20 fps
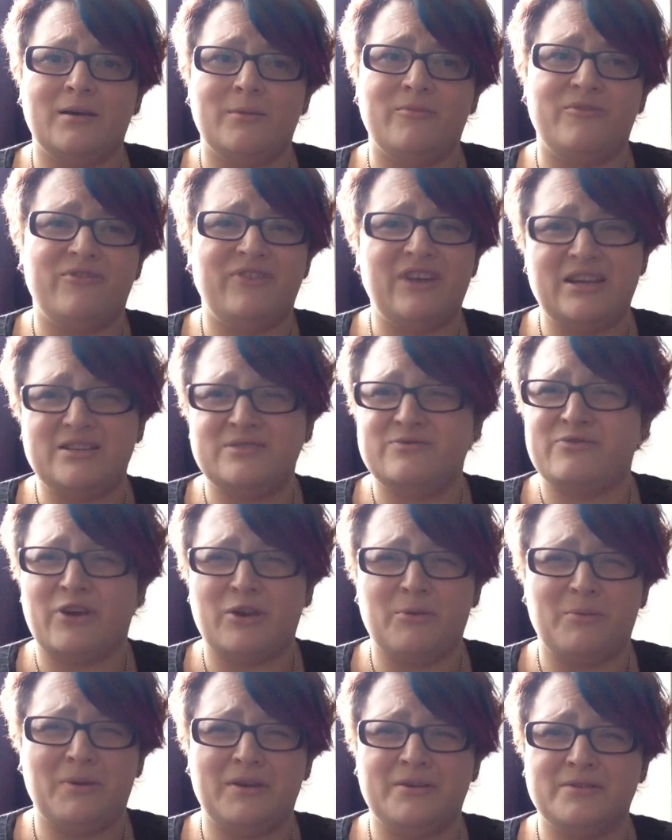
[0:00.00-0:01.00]
fears,
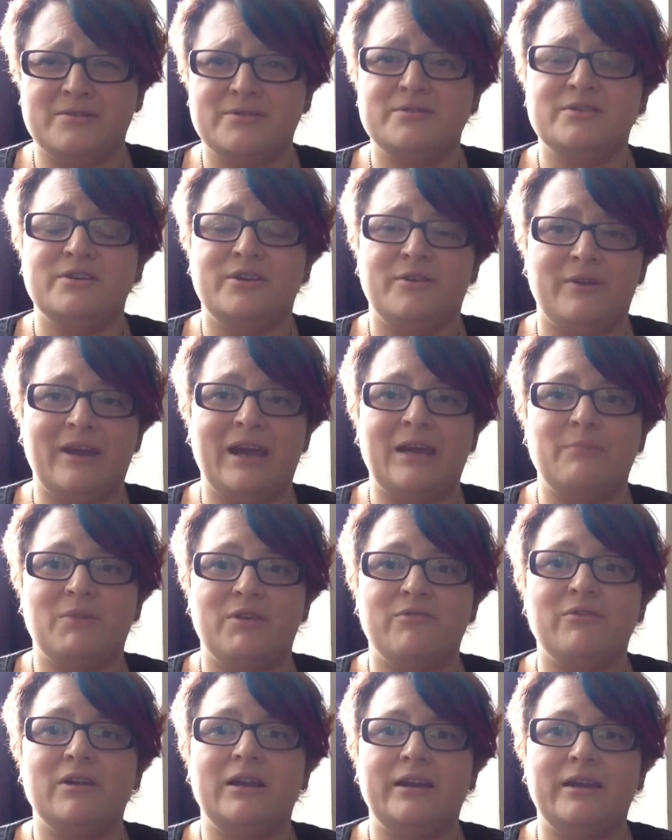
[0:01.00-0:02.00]
phobias, you name
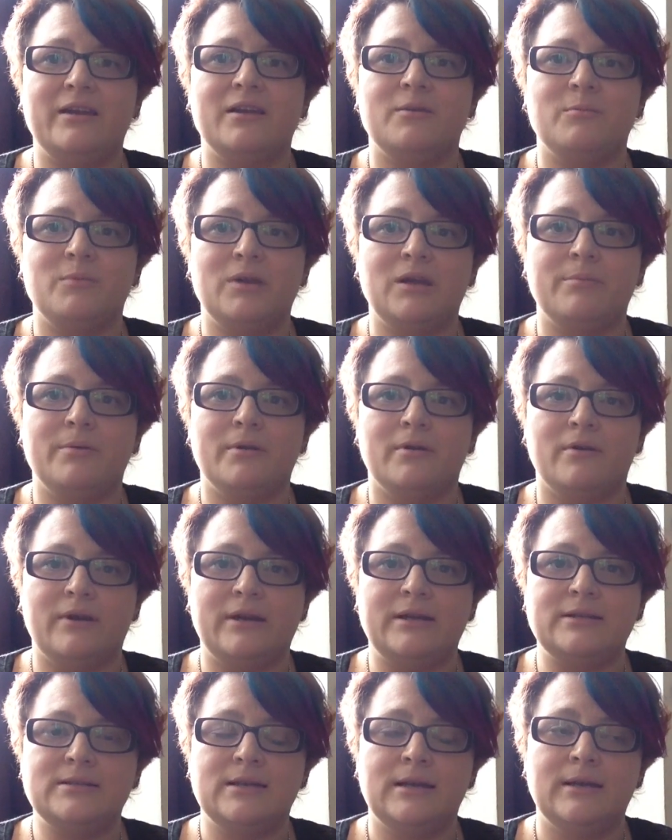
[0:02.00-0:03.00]
it really, it can be
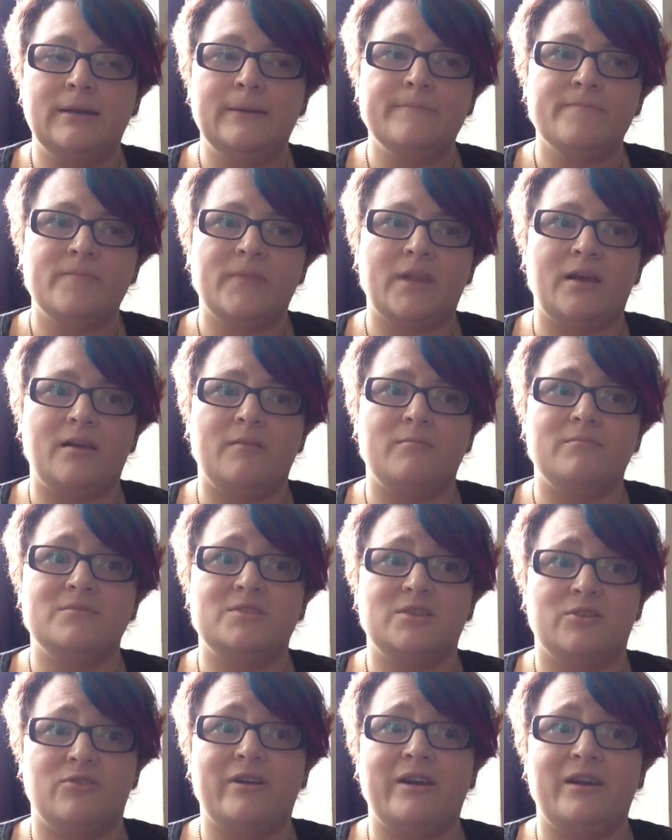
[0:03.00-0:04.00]
applied
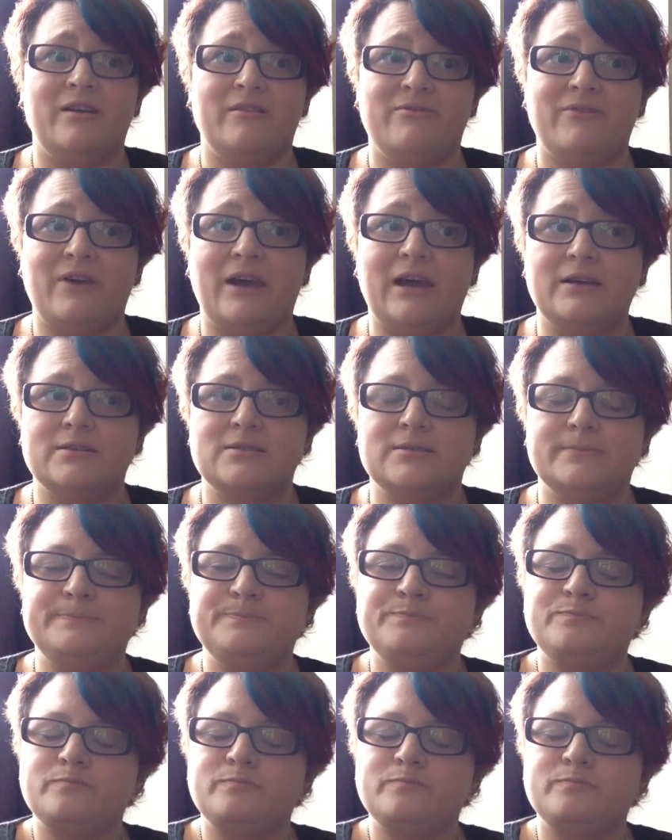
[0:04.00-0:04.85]
to great effect.